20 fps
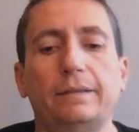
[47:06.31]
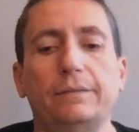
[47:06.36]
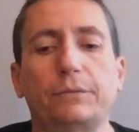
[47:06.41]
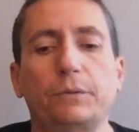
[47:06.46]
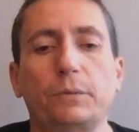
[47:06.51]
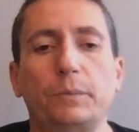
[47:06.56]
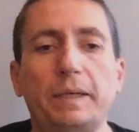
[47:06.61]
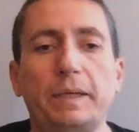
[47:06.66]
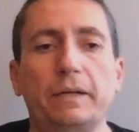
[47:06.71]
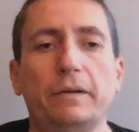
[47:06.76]

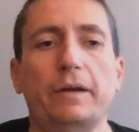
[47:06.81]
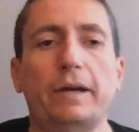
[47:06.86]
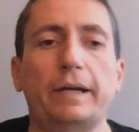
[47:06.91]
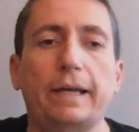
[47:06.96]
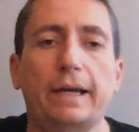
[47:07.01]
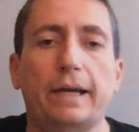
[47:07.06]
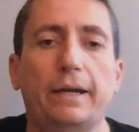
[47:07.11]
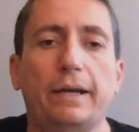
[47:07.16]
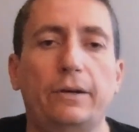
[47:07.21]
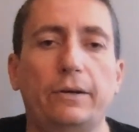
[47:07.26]
For me right
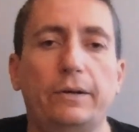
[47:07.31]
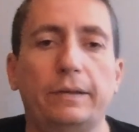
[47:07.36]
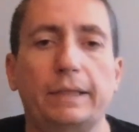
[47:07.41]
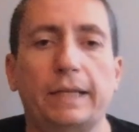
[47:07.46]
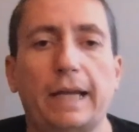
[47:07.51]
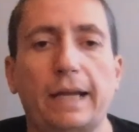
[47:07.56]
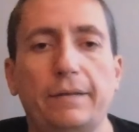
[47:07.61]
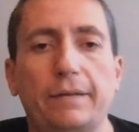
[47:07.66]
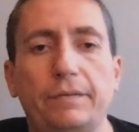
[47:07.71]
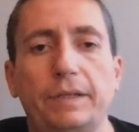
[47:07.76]
now,
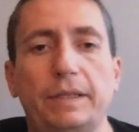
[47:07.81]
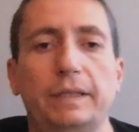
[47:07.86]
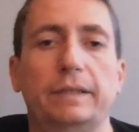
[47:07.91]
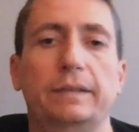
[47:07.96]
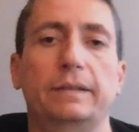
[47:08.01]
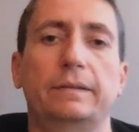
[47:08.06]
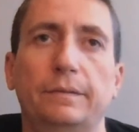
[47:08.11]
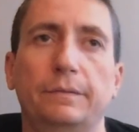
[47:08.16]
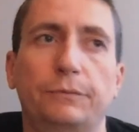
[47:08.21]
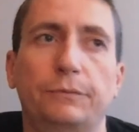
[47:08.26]

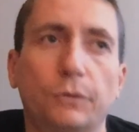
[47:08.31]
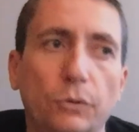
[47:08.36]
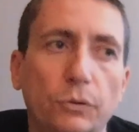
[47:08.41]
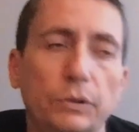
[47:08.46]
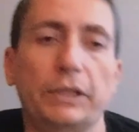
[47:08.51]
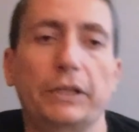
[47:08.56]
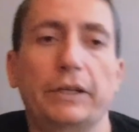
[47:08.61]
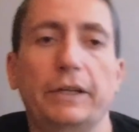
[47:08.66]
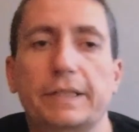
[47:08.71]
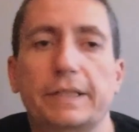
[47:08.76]
having full
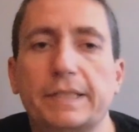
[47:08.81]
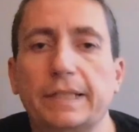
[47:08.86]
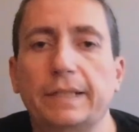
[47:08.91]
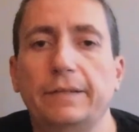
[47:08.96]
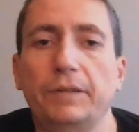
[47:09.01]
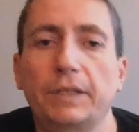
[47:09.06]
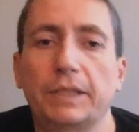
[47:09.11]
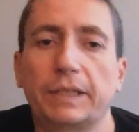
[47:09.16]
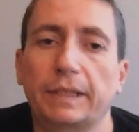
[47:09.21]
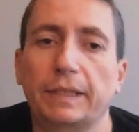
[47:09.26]
lyrics and
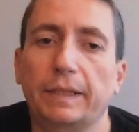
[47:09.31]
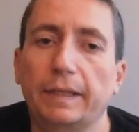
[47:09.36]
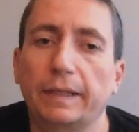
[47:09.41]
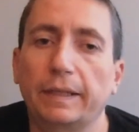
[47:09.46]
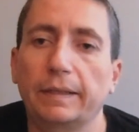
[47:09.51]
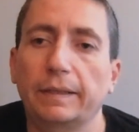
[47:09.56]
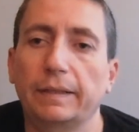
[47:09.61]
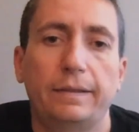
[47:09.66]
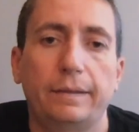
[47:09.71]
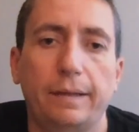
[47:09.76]

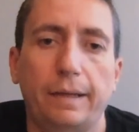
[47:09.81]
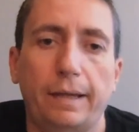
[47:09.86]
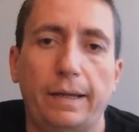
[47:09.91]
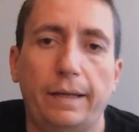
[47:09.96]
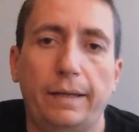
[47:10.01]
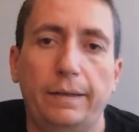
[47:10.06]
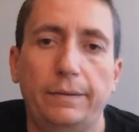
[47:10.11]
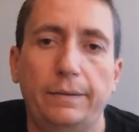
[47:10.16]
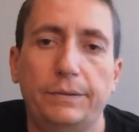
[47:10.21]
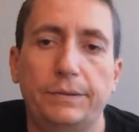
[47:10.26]
everything
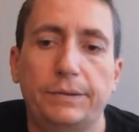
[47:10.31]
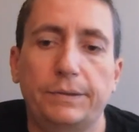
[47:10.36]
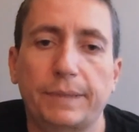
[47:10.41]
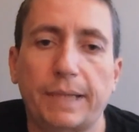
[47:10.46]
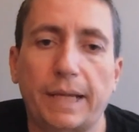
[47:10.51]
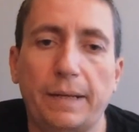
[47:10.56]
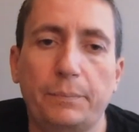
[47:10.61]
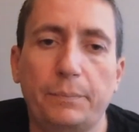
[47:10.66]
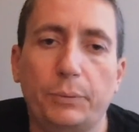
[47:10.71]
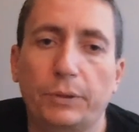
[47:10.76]
and
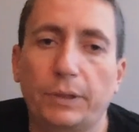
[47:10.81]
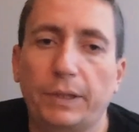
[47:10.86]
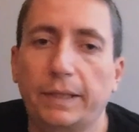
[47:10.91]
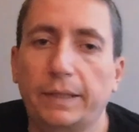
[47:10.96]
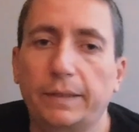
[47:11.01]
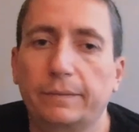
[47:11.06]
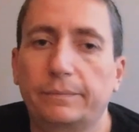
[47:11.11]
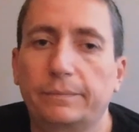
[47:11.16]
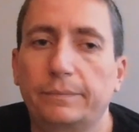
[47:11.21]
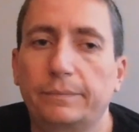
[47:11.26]
kind of putting